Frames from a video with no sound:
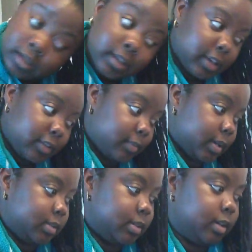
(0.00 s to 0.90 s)
I have
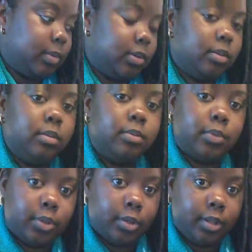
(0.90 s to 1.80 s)
my timer for
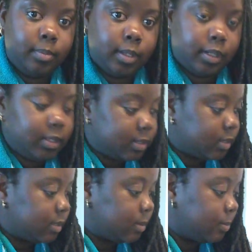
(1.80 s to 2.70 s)
30 minutes.